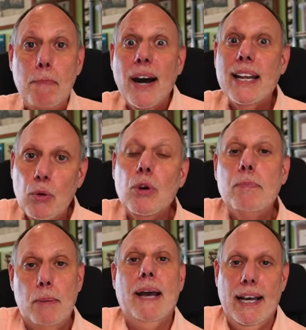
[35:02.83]
But it
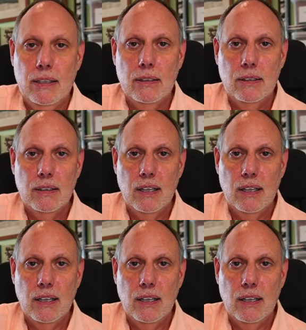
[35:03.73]
would be bad.